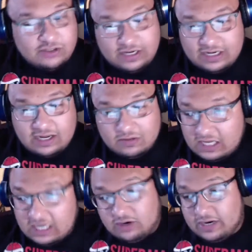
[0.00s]
Now,
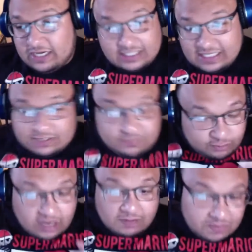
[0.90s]
granted, that's
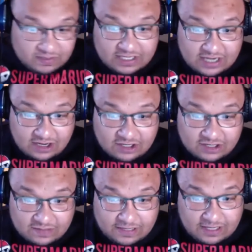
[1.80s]
probably not going to
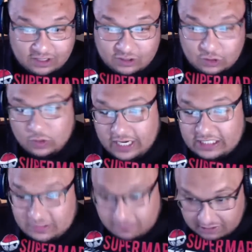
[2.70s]
be a great
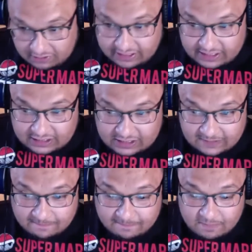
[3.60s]
experience,
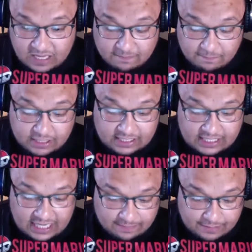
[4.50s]
but it
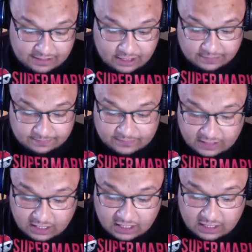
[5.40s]
can be done.
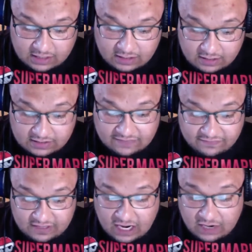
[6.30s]
They've
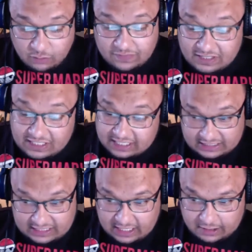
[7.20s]
gotten rid of the
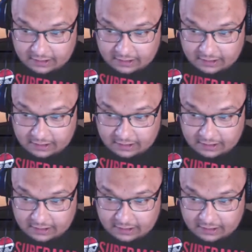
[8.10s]
kickstand.